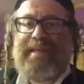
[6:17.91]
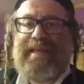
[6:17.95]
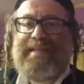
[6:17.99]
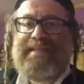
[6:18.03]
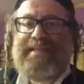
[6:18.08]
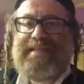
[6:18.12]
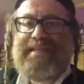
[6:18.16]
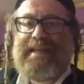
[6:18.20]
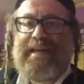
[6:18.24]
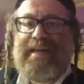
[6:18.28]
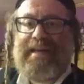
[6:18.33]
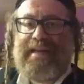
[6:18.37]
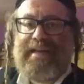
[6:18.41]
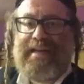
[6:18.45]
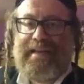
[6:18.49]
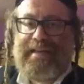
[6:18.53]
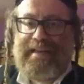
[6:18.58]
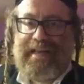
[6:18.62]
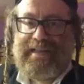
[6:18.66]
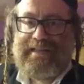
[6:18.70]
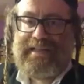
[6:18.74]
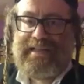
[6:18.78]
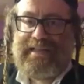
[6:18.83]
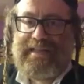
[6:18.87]
That's uh,
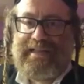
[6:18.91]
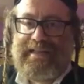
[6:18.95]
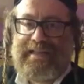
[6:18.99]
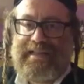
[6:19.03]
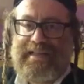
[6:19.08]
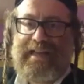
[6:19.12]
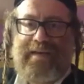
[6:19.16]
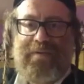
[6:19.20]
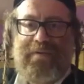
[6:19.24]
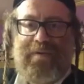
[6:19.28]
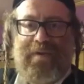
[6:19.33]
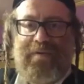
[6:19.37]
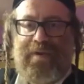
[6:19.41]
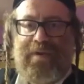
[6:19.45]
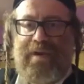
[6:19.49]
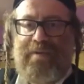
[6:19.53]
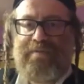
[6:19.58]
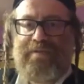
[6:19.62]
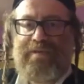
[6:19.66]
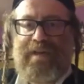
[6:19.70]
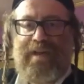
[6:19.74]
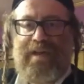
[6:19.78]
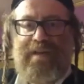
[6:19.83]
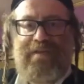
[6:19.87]
that's exactly what, what,
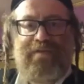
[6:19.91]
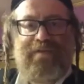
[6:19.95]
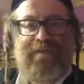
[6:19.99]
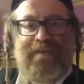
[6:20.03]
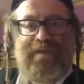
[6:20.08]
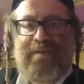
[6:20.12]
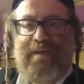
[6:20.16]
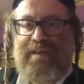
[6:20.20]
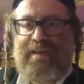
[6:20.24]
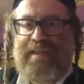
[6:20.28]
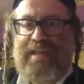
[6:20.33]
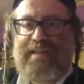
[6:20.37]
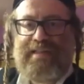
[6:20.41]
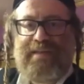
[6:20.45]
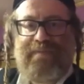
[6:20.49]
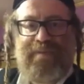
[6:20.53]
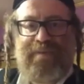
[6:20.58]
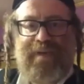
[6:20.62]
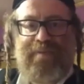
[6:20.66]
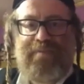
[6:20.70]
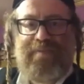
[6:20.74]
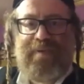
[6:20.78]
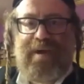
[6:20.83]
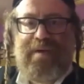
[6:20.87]
I'm trying to explain. That's a
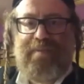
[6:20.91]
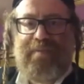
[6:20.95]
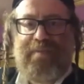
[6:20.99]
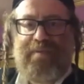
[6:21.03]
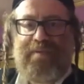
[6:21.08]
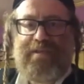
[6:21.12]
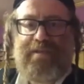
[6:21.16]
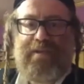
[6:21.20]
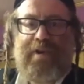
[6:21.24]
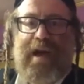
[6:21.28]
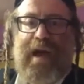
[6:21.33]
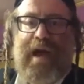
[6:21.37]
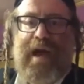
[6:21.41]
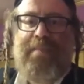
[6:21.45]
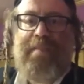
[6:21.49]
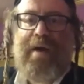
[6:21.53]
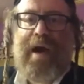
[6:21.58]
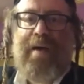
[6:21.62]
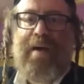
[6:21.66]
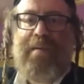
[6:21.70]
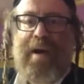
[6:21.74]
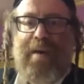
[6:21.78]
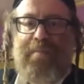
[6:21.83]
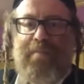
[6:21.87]
big problem. So
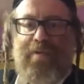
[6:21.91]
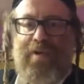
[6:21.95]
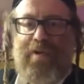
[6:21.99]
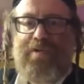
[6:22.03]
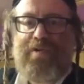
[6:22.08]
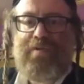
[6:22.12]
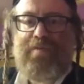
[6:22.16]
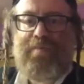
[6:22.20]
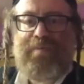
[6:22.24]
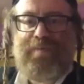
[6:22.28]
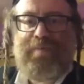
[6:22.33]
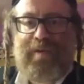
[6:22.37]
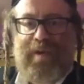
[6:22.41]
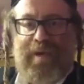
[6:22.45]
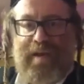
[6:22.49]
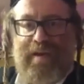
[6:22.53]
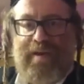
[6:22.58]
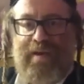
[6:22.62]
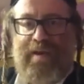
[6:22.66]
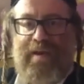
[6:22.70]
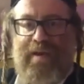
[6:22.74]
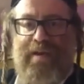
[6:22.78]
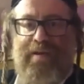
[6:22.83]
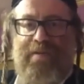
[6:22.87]
I'm I'm going to
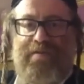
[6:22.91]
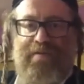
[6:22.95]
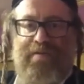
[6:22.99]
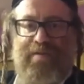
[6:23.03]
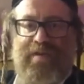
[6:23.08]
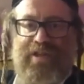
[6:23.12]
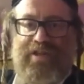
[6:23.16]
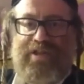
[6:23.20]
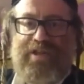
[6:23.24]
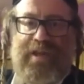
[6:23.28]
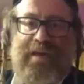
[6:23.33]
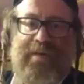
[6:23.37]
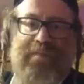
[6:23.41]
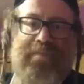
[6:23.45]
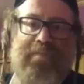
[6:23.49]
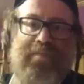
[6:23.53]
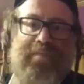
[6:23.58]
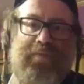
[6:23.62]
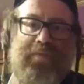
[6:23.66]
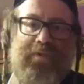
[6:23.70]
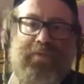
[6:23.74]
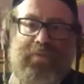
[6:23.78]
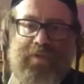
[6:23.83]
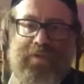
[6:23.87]
pray to Hashem
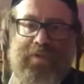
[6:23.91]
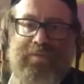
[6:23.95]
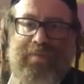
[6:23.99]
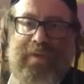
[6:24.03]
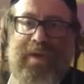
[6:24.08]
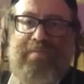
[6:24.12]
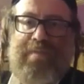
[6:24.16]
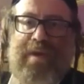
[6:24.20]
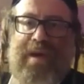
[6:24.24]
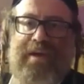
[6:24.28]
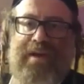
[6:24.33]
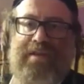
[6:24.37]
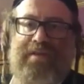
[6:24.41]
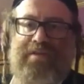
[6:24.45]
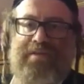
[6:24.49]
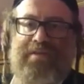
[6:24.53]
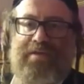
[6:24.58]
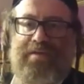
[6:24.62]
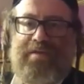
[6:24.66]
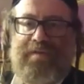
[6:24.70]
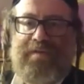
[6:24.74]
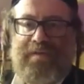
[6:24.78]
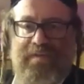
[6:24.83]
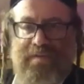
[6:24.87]
who put my merits
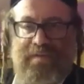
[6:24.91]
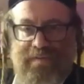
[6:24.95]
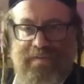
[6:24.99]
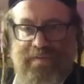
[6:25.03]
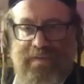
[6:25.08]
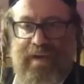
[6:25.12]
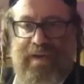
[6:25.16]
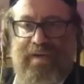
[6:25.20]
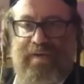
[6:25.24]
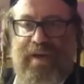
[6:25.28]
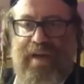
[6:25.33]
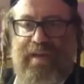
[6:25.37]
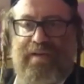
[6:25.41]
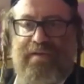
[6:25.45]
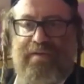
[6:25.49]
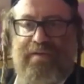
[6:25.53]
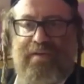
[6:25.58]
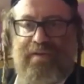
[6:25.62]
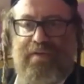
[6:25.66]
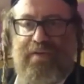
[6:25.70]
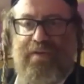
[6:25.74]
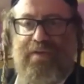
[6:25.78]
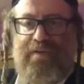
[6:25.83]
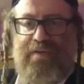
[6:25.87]
on right
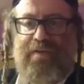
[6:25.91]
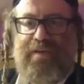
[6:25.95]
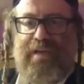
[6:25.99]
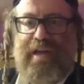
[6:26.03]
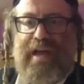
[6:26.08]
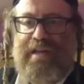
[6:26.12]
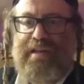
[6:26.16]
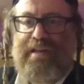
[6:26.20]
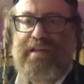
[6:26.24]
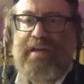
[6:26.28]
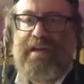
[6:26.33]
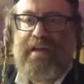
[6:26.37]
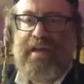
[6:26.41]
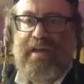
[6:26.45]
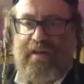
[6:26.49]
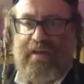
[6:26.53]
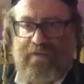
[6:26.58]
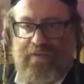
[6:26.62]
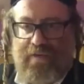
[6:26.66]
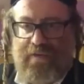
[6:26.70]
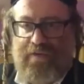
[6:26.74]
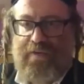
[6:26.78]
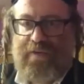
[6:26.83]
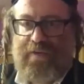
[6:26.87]
on online
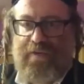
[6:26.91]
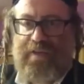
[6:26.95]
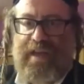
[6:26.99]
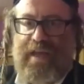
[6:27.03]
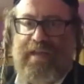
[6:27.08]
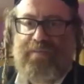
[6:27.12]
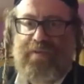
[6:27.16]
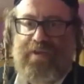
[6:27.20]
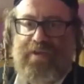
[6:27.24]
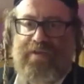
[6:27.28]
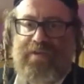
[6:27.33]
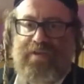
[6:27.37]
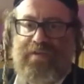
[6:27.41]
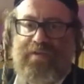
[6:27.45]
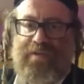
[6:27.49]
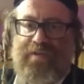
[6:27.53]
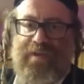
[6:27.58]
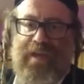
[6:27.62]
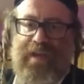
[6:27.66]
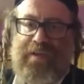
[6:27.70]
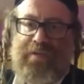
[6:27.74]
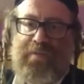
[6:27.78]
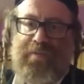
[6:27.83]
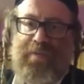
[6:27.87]
for for that person to
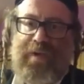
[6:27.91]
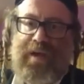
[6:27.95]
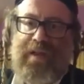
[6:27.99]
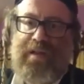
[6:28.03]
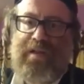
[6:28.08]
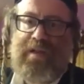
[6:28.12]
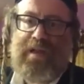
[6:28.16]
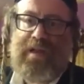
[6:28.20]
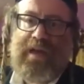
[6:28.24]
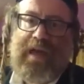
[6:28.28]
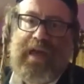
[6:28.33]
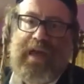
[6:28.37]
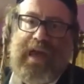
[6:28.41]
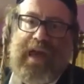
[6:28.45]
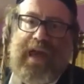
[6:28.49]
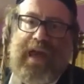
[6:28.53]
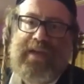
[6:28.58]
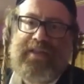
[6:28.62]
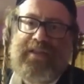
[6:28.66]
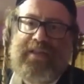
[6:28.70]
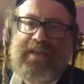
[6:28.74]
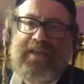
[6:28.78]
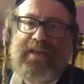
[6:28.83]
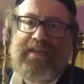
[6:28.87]
get well,
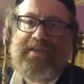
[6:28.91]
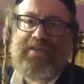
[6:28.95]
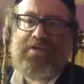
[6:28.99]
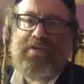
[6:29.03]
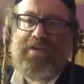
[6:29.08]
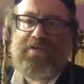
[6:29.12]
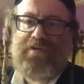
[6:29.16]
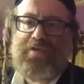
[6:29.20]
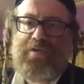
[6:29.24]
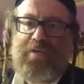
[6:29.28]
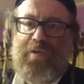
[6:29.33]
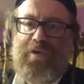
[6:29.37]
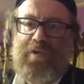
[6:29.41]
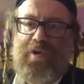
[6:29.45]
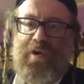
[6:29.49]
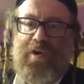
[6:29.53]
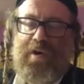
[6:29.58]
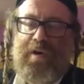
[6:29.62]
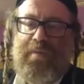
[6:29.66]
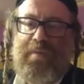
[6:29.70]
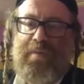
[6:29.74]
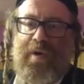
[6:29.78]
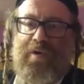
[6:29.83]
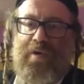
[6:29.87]
and he's going to go
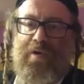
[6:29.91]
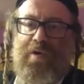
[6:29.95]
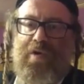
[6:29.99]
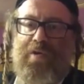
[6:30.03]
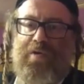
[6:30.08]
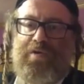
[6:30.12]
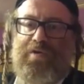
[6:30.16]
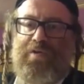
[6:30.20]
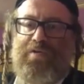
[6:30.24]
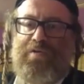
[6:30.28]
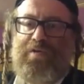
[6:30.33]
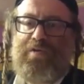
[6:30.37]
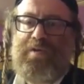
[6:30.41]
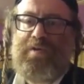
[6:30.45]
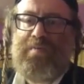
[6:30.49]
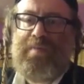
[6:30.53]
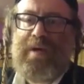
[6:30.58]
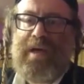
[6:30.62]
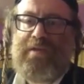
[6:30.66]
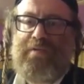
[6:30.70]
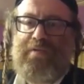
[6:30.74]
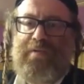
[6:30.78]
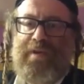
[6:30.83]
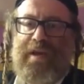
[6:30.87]
uh, go to to the
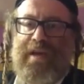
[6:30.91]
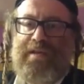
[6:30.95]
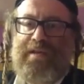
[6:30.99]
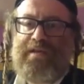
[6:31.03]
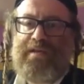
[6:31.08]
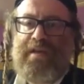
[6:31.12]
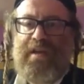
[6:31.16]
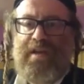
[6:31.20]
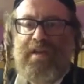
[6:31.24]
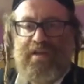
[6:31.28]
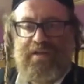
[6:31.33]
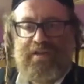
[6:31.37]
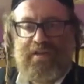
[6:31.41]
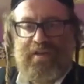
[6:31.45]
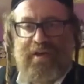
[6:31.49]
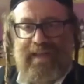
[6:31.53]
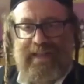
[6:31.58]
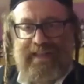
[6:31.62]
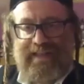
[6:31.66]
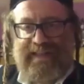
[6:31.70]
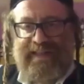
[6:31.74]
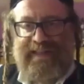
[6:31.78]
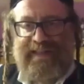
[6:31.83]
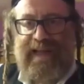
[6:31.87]
bad ways. So
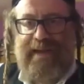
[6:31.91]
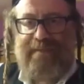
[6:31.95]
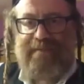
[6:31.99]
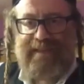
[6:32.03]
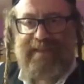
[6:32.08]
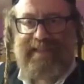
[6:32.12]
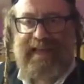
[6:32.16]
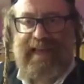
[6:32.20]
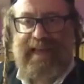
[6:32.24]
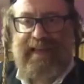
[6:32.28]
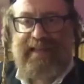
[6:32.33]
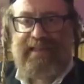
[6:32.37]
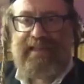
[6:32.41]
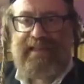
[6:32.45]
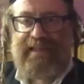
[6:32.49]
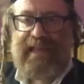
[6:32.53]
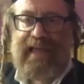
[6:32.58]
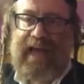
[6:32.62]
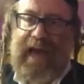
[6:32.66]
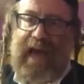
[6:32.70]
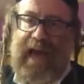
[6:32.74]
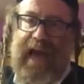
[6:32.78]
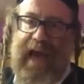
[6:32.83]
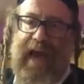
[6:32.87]
in some sense,
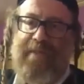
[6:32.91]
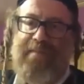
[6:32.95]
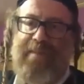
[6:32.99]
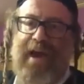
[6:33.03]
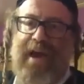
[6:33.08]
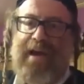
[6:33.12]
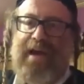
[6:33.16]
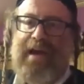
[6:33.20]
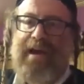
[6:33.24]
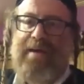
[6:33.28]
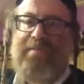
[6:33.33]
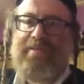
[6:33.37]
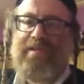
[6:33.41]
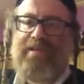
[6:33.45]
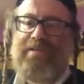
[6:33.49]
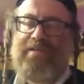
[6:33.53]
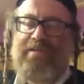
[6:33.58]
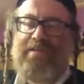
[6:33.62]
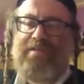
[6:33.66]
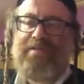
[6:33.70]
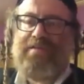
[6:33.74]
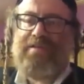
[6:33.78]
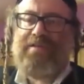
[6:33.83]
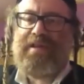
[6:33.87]
I'm
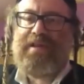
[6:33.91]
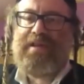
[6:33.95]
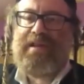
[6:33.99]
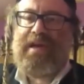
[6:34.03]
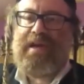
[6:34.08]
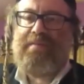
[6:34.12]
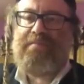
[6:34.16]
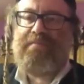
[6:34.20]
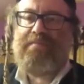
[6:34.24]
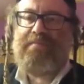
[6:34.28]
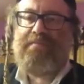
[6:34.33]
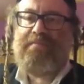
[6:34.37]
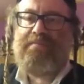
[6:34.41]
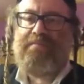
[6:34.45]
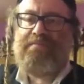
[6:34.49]
accomplice to, to the crime.